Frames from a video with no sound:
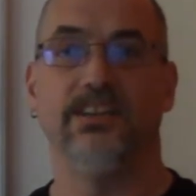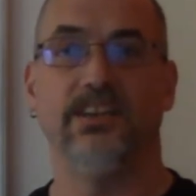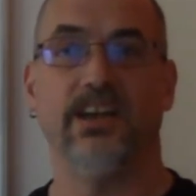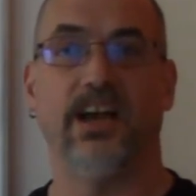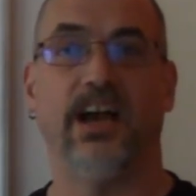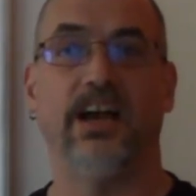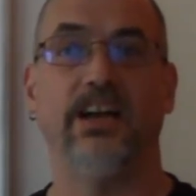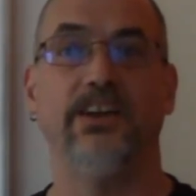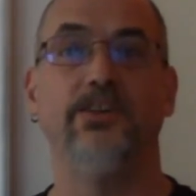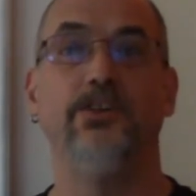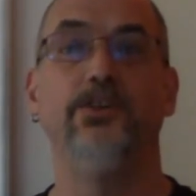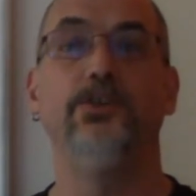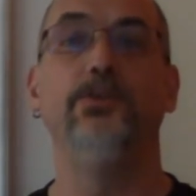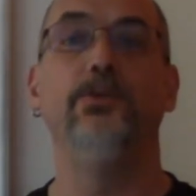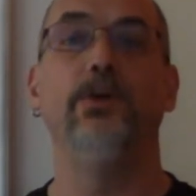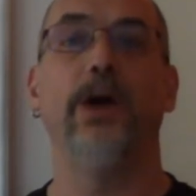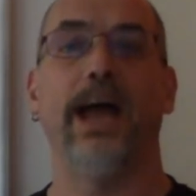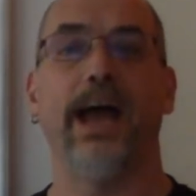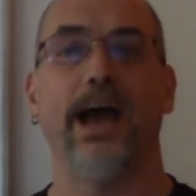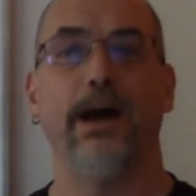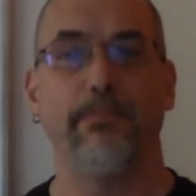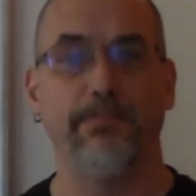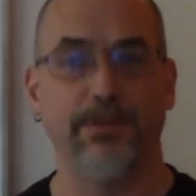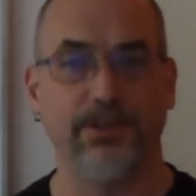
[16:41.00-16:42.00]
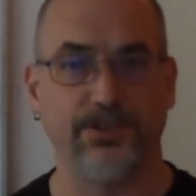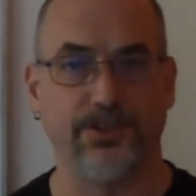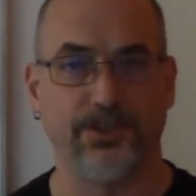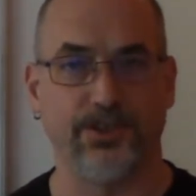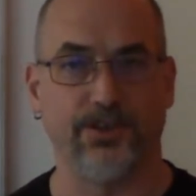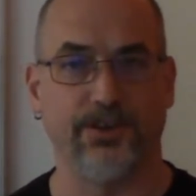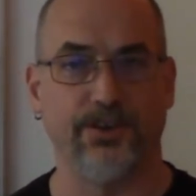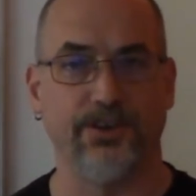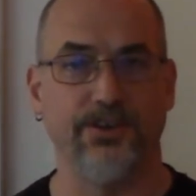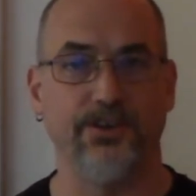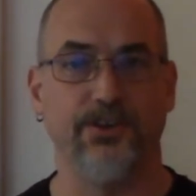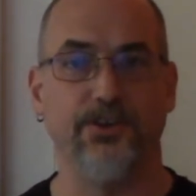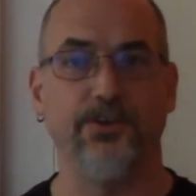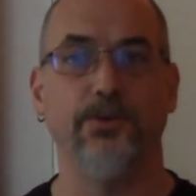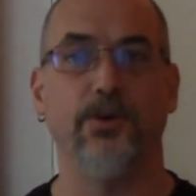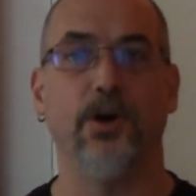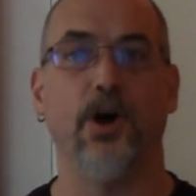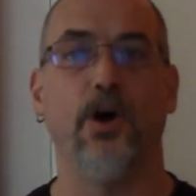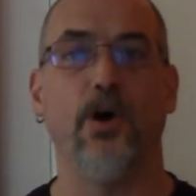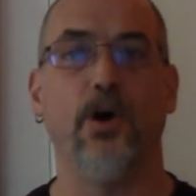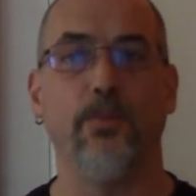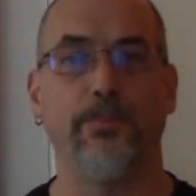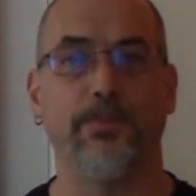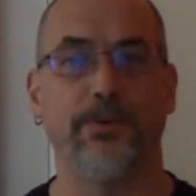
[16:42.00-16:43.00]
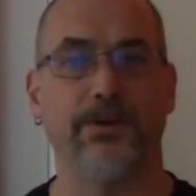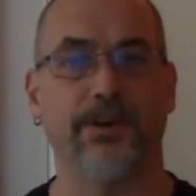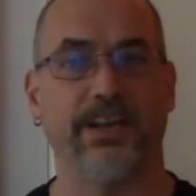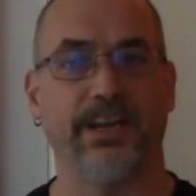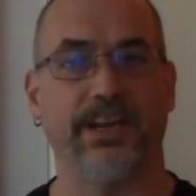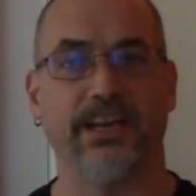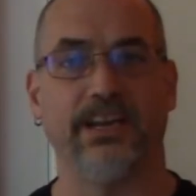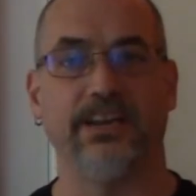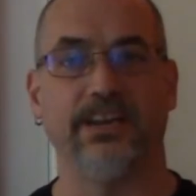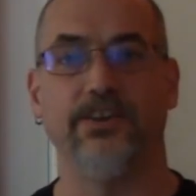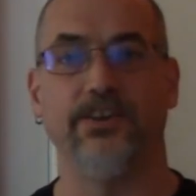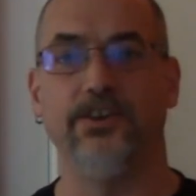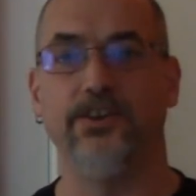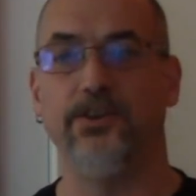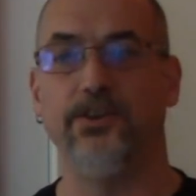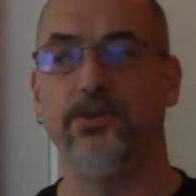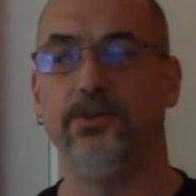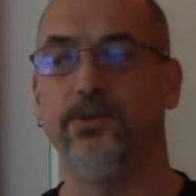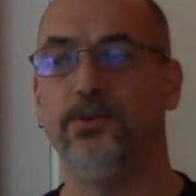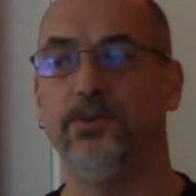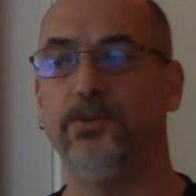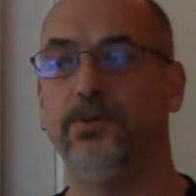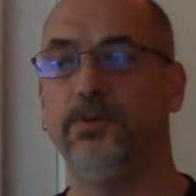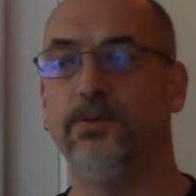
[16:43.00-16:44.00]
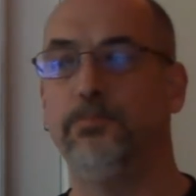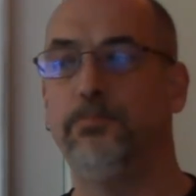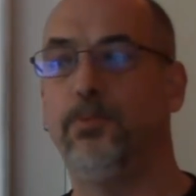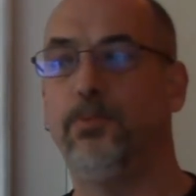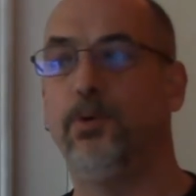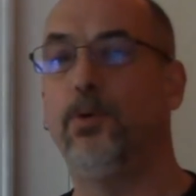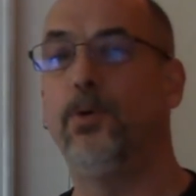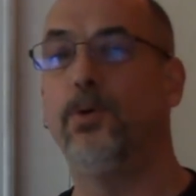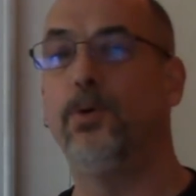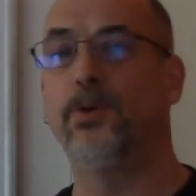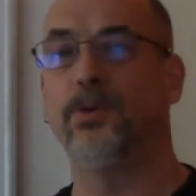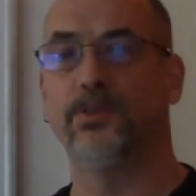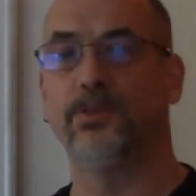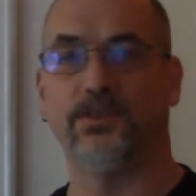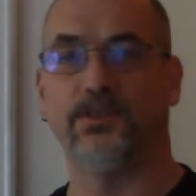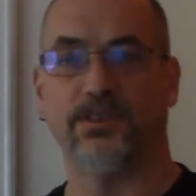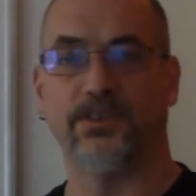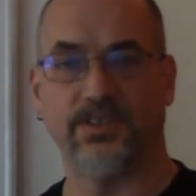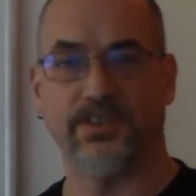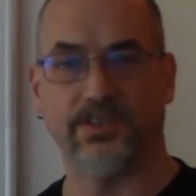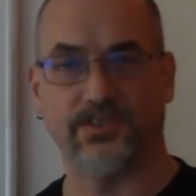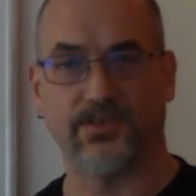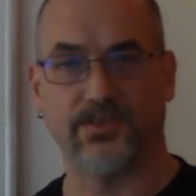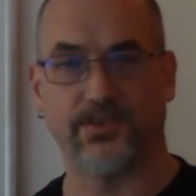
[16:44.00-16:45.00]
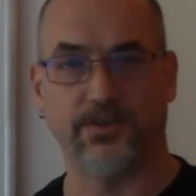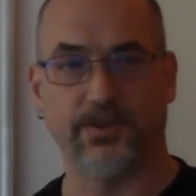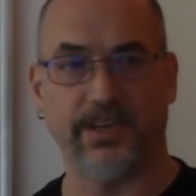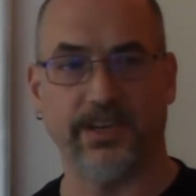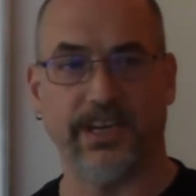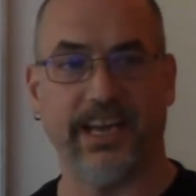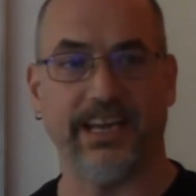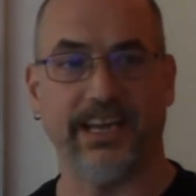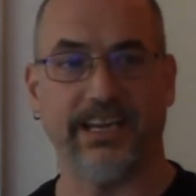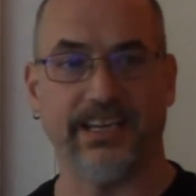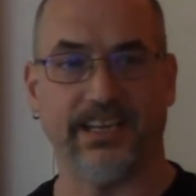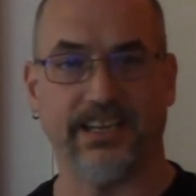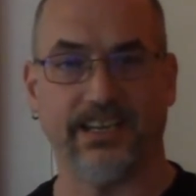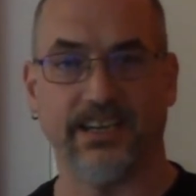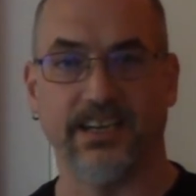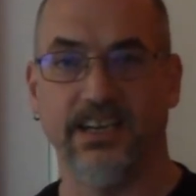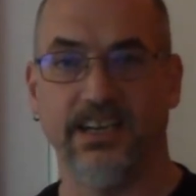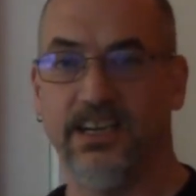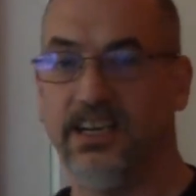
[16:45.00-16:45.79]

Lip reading: a new aperture, a new opening, a new portal is created.